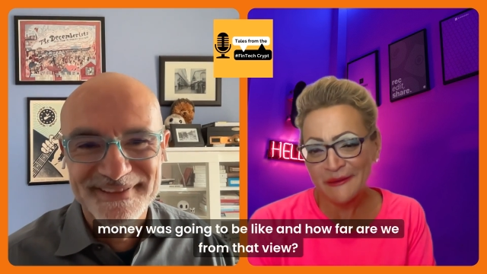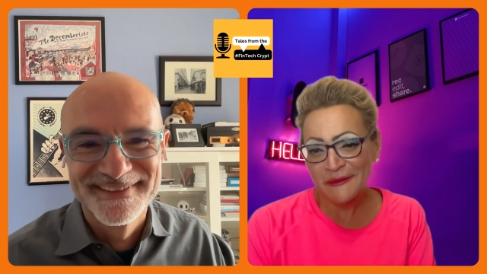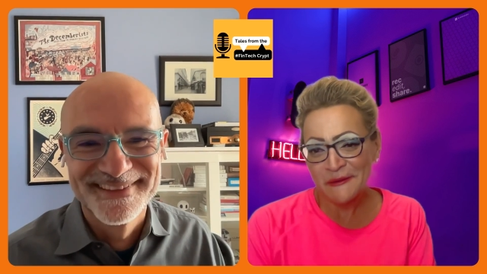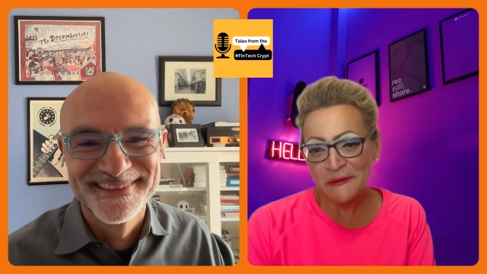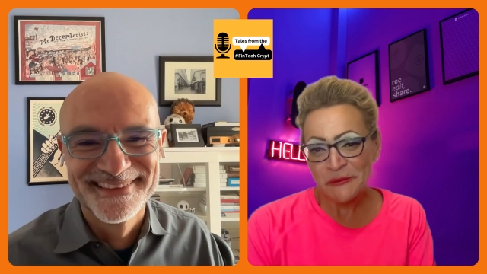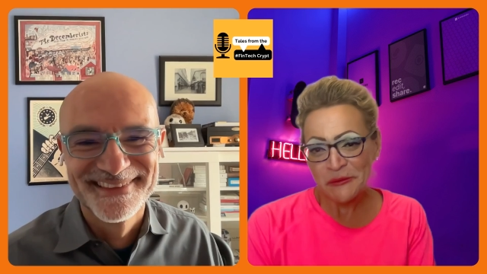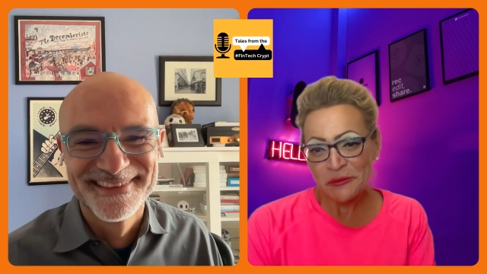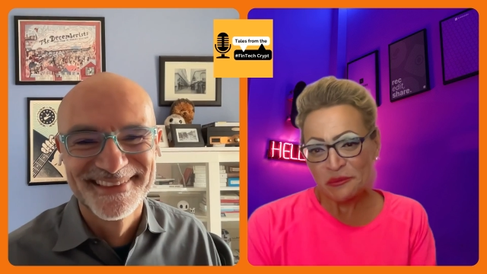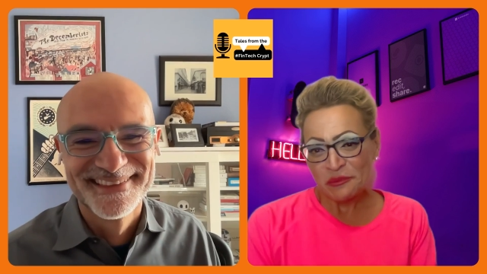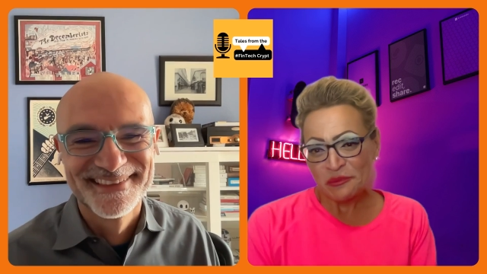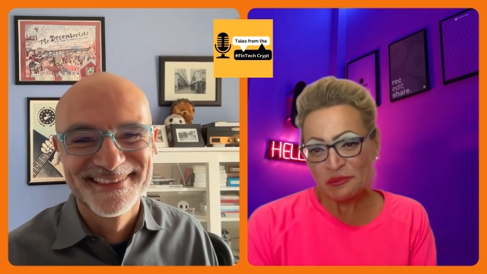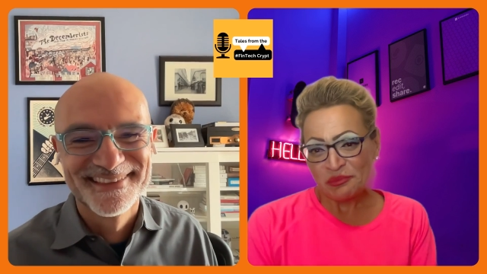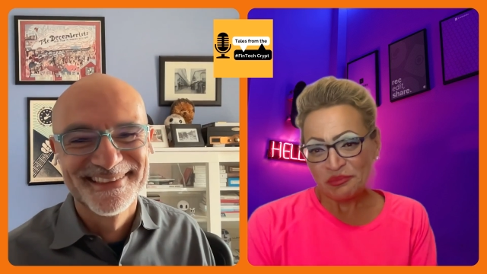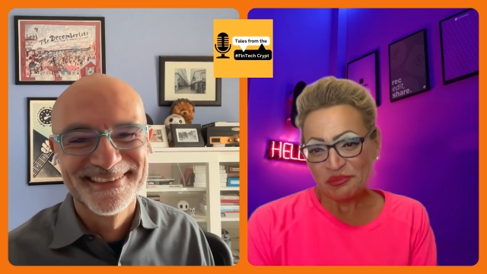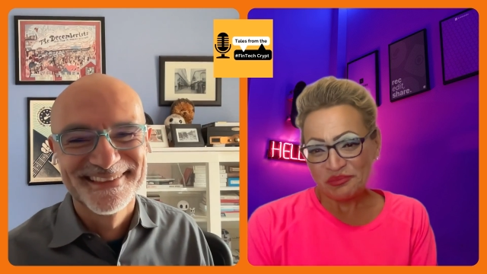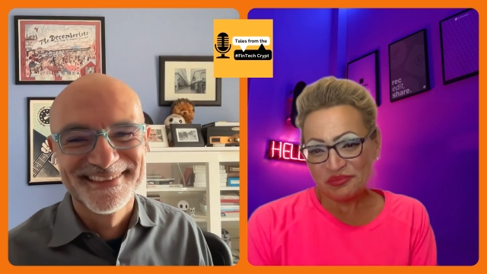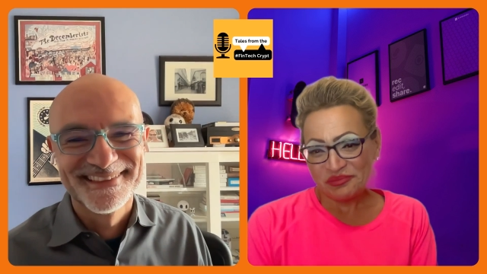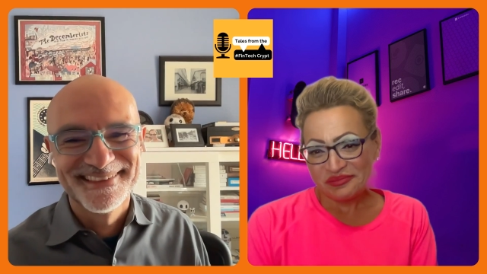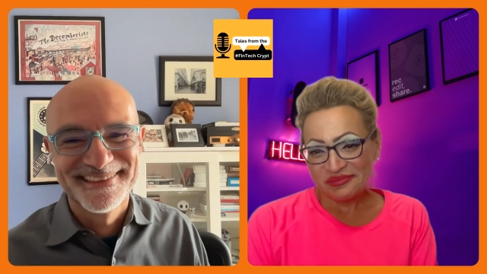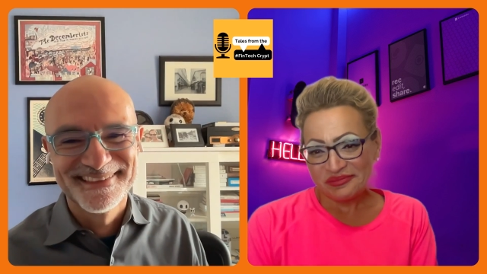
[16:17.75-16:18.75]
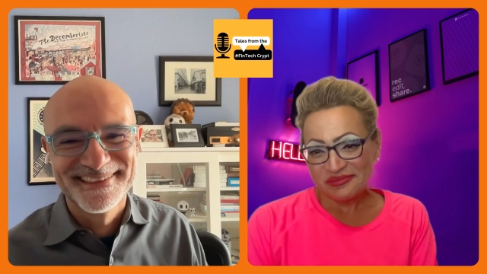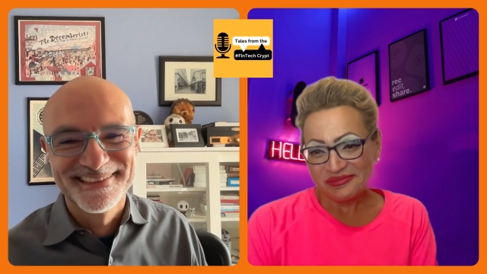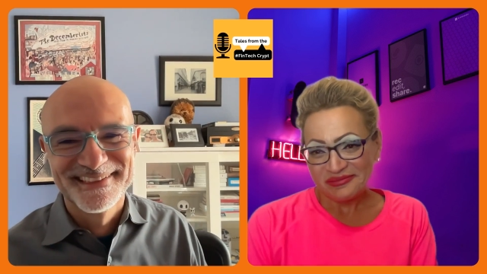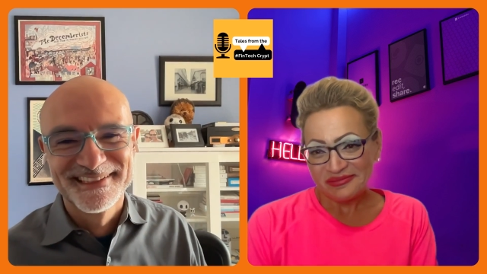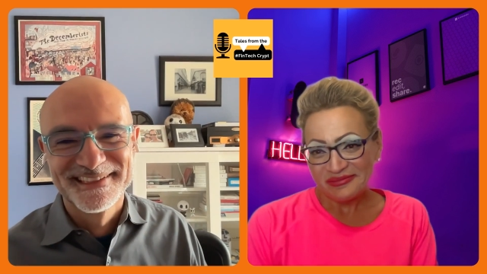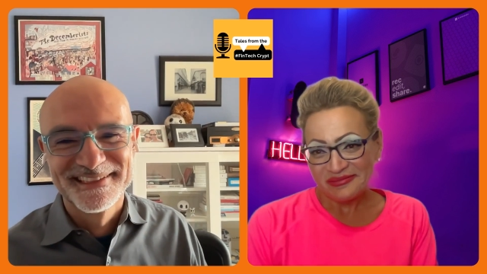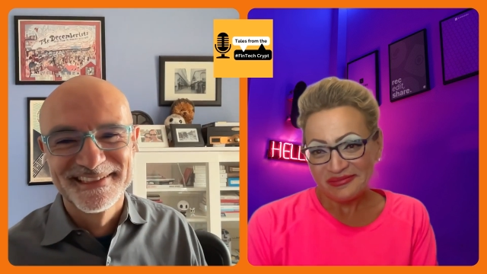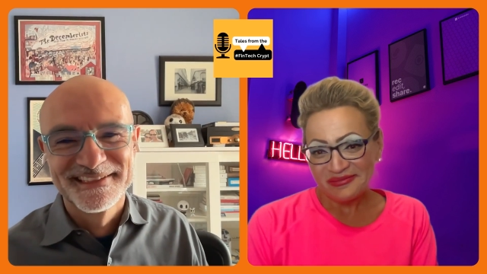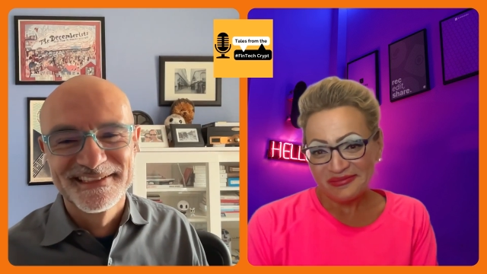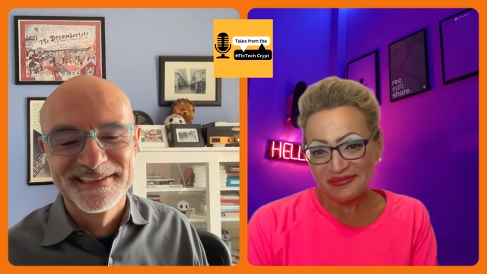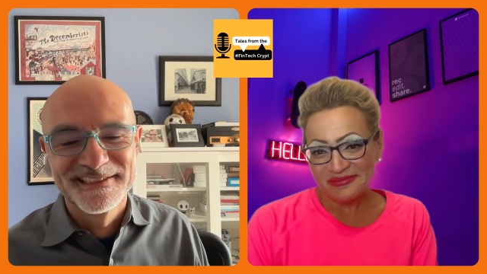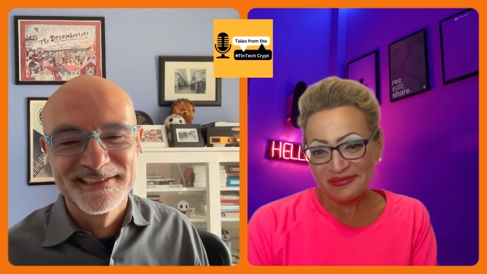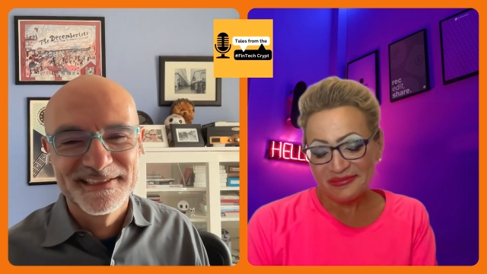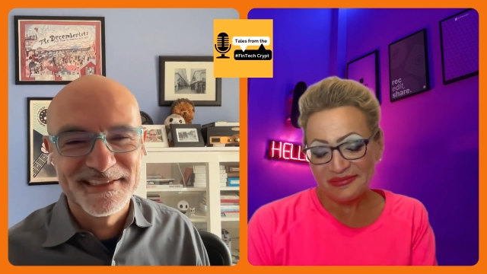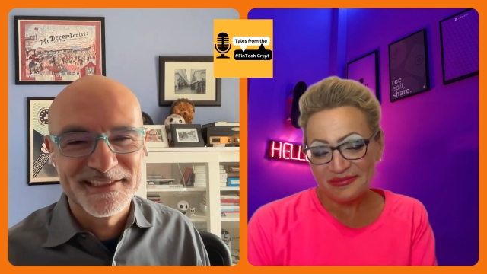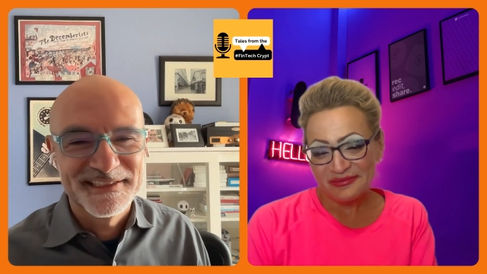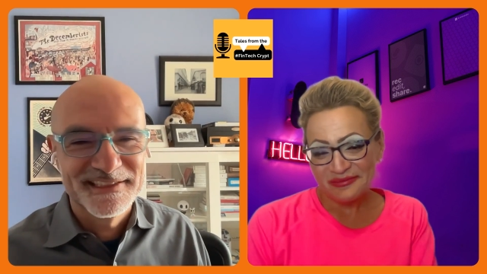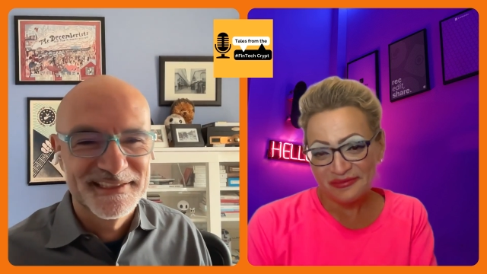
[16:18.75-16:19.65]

[no speech]